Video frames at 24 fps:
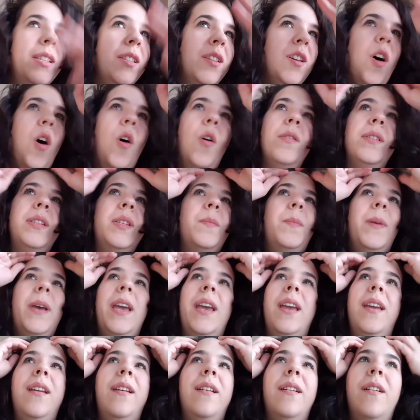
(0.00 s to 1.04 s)
the whole
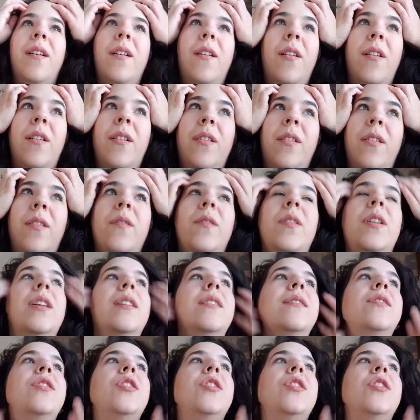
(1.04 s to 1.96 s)
debate of